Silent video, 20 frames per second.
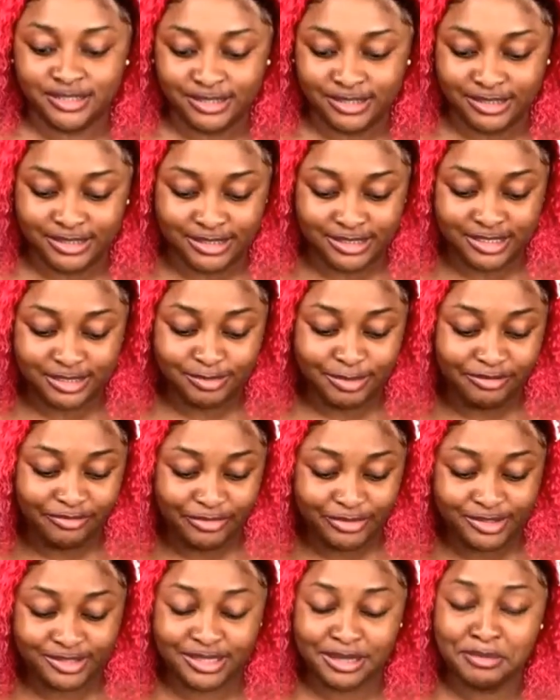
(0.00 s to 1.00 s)
I can see it. This is my
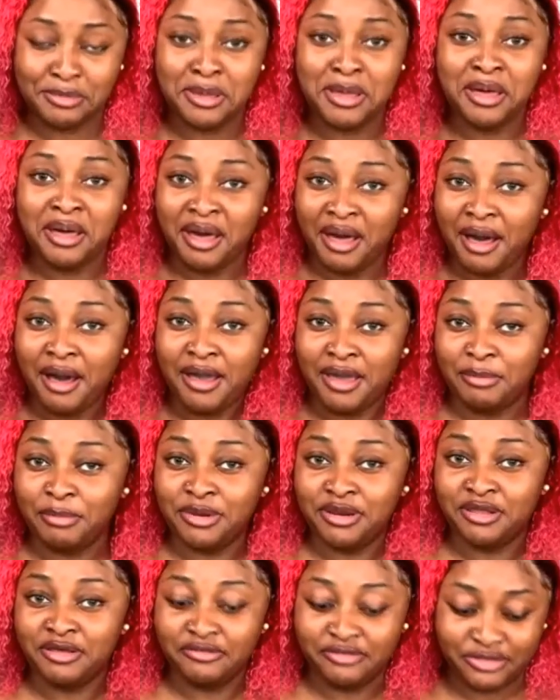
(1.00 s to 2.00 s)
first time. I am a